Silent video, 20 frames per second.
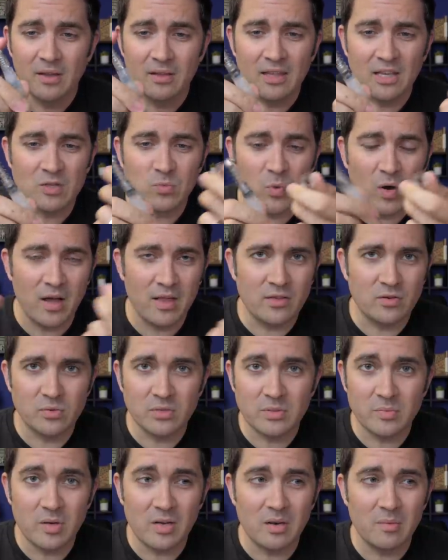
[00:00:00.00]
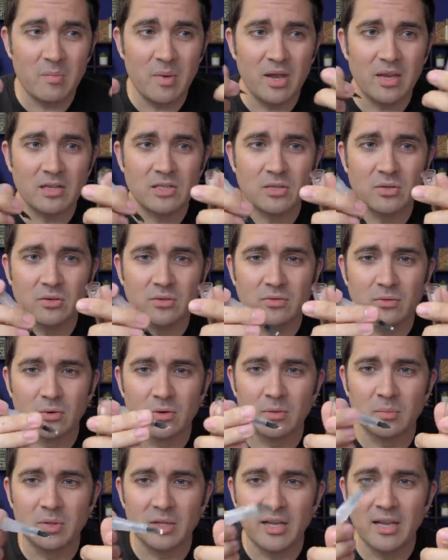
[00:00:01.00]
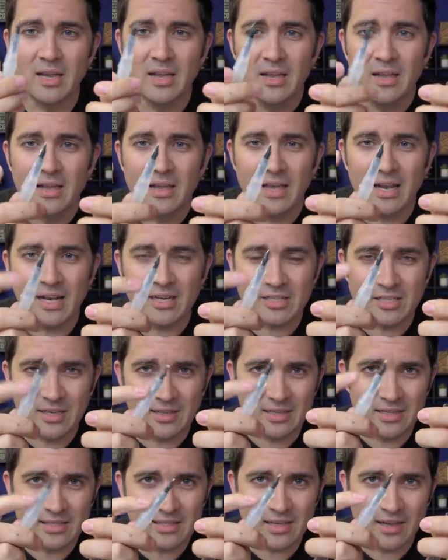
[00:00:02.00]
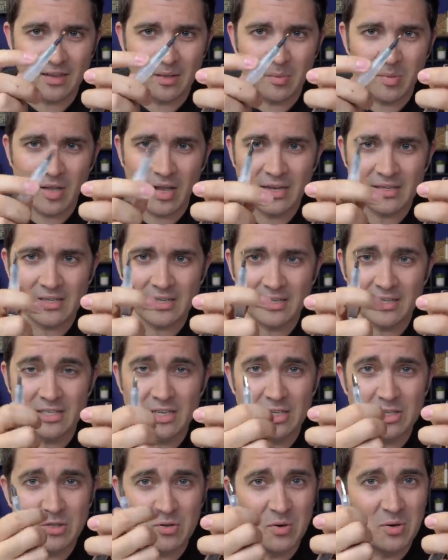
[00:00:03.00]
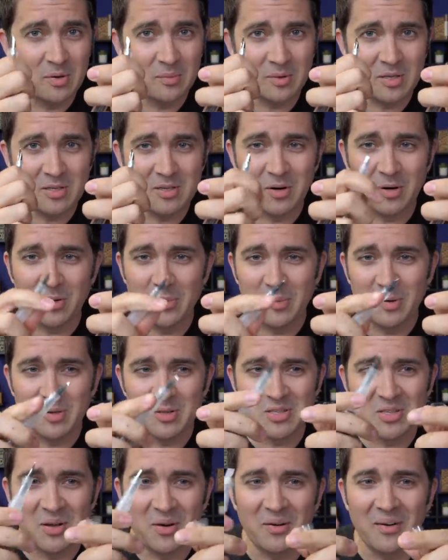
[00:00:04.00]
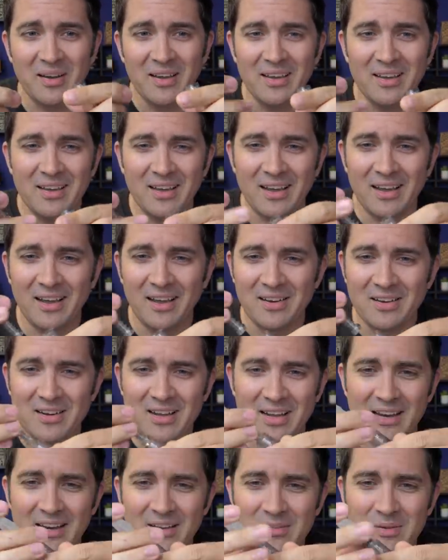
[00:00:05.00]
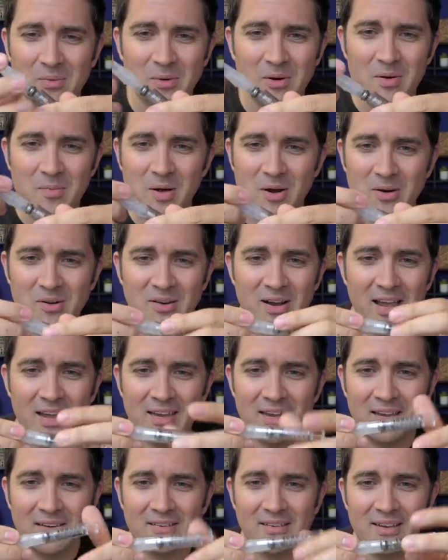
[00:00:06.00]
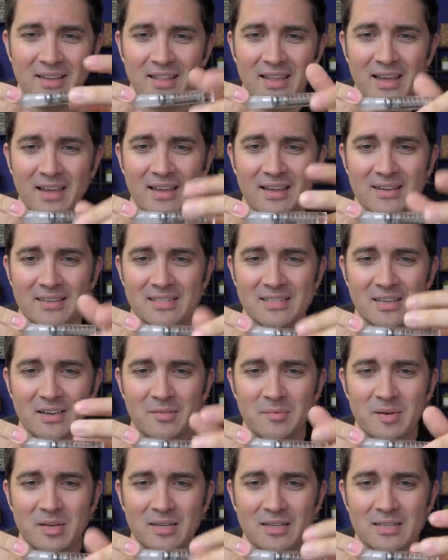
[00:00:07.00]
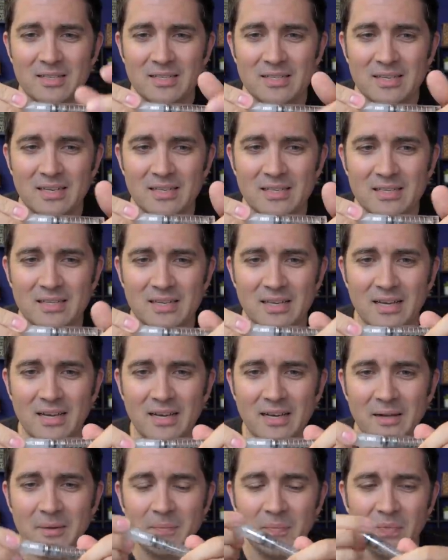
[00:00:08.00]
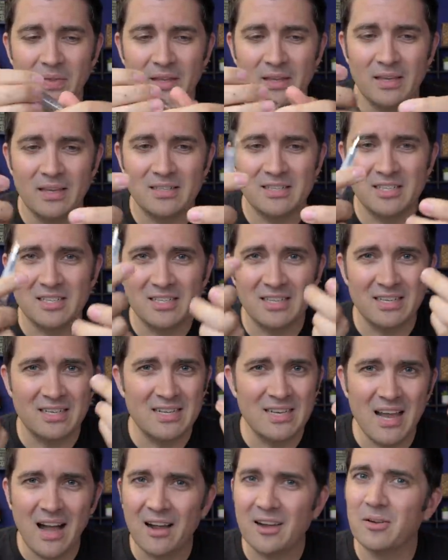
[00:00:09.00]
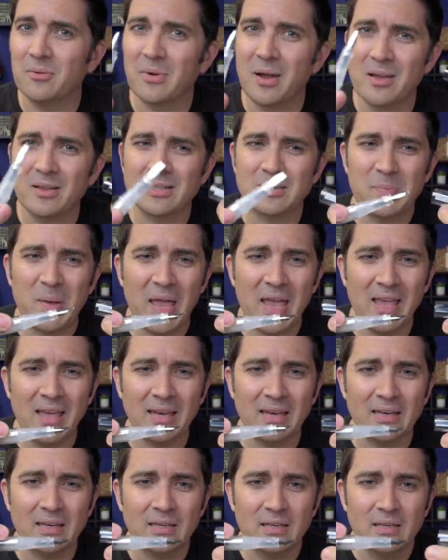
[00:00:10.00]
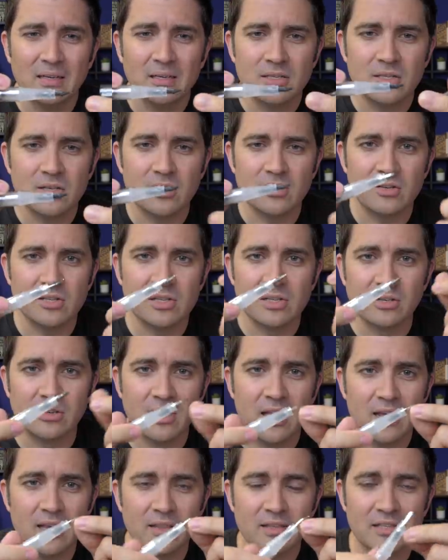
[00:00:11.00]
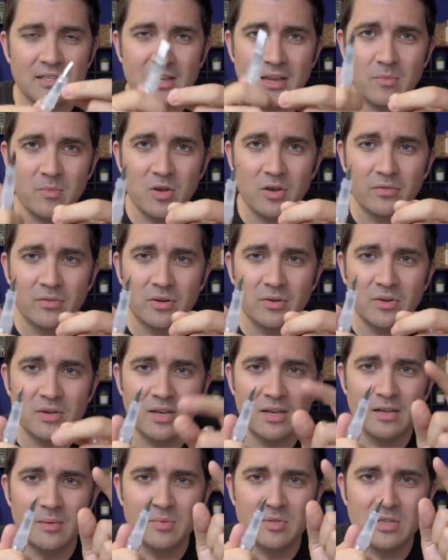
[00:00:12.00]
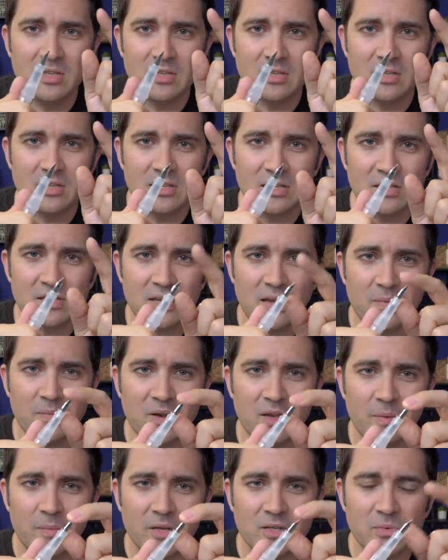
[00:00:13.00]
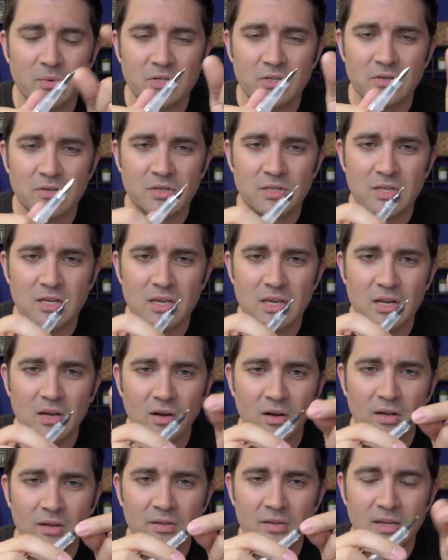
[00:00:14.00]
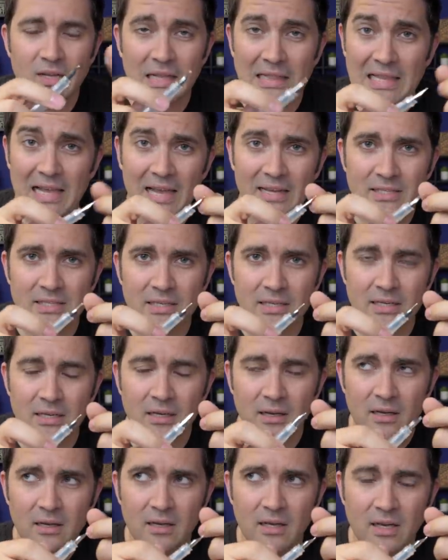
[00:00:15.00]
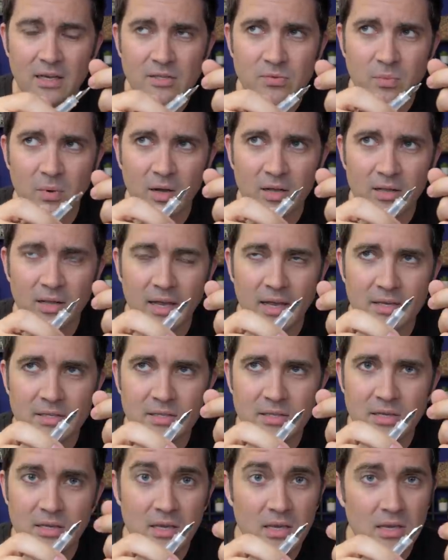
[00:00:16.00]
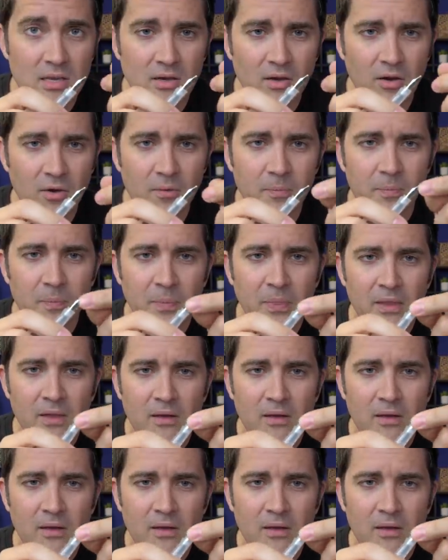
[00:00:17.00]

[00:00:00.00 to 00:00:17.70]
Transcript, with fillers: That's why T W S B I can make it so affordably. And actually this style of plastic is extremely durable. So uh, you're not gonna have to worry about cracking or any of that kind of stuff because it's, uh, it's just a knock around pen. So you're still getting the same JoWo nibs. This is the same nib as what you see on the Classic as well as the Eco.